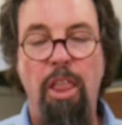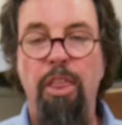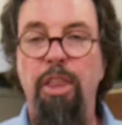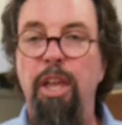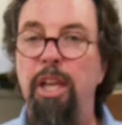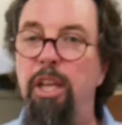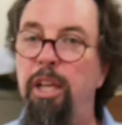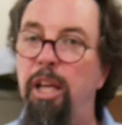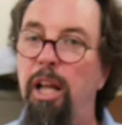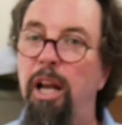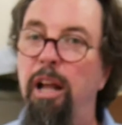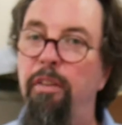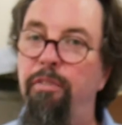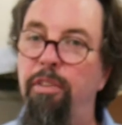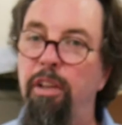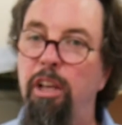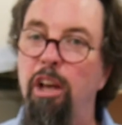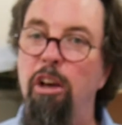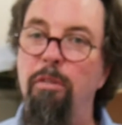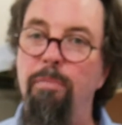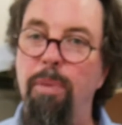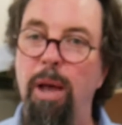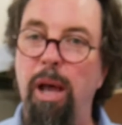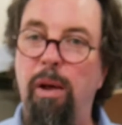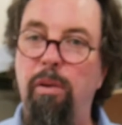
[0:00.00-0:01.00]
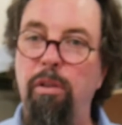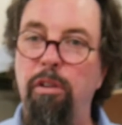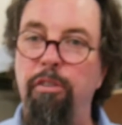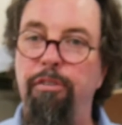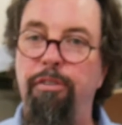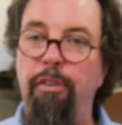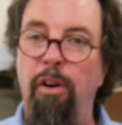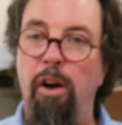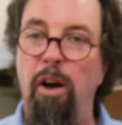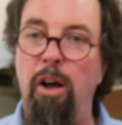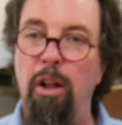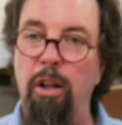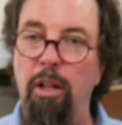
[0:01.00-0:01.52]
then you're going to have to go back with the
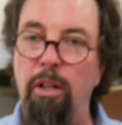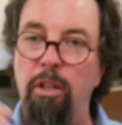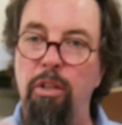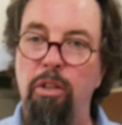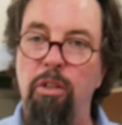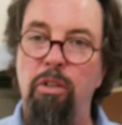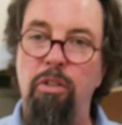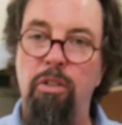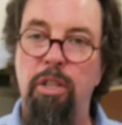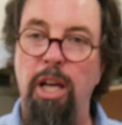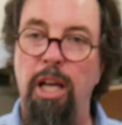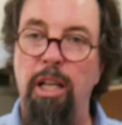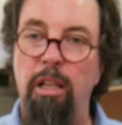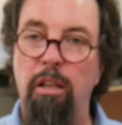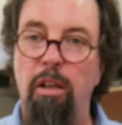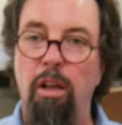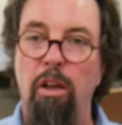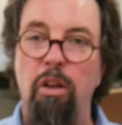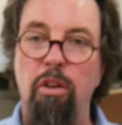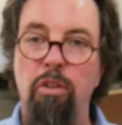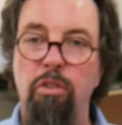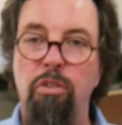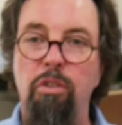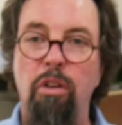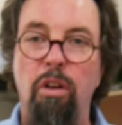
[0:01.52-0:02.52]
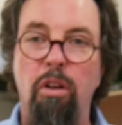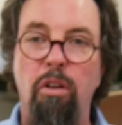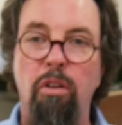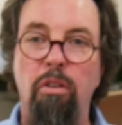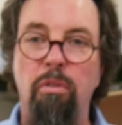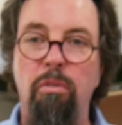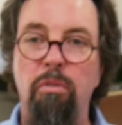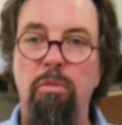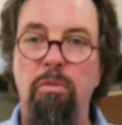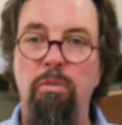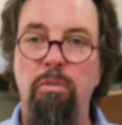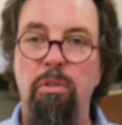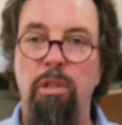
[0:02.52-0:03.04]
file and take those
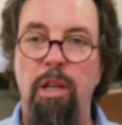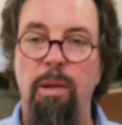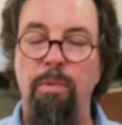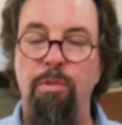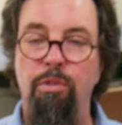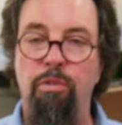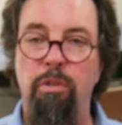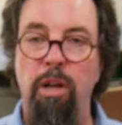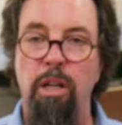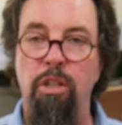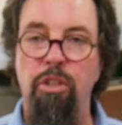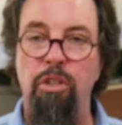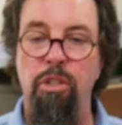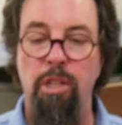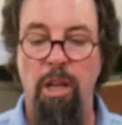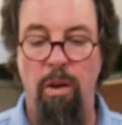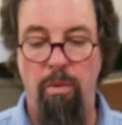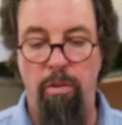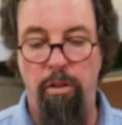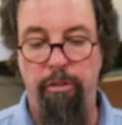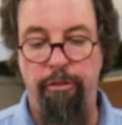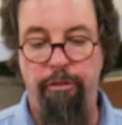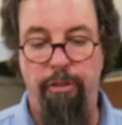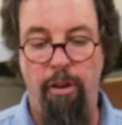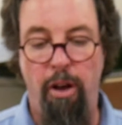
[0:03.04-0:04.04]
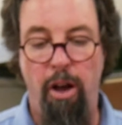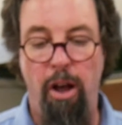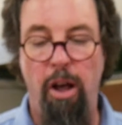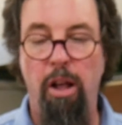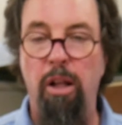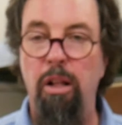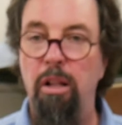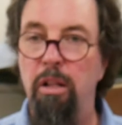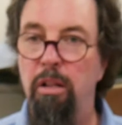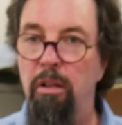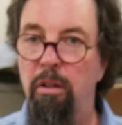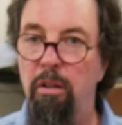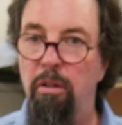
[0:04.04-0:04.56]
deep scratches out with the
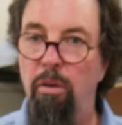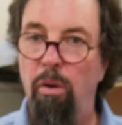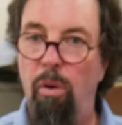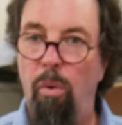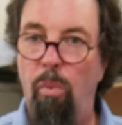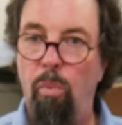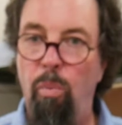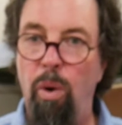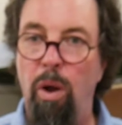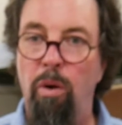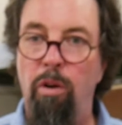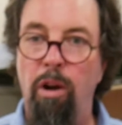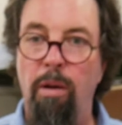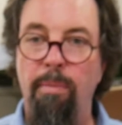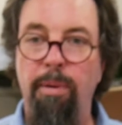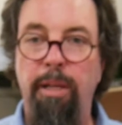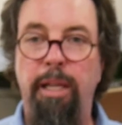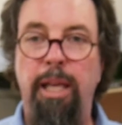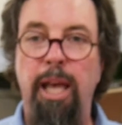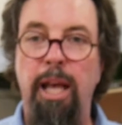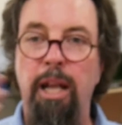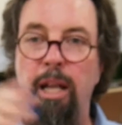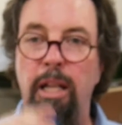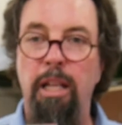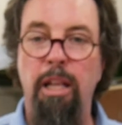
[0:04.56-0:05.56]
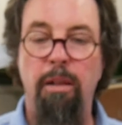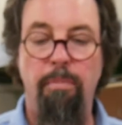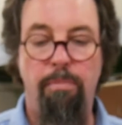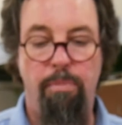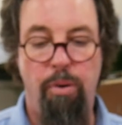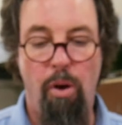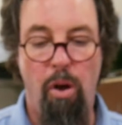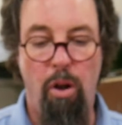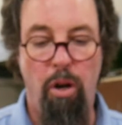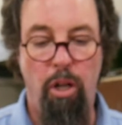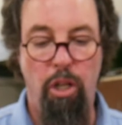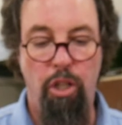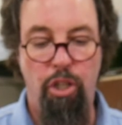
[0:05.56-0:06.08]
file, wet rub again, and then
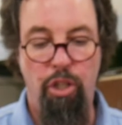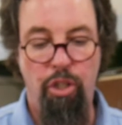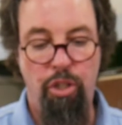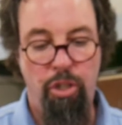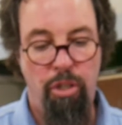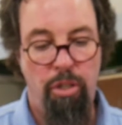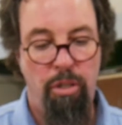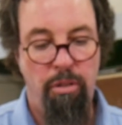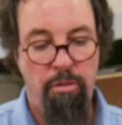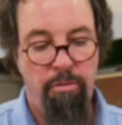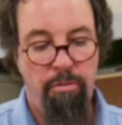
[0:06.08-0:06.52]
polish.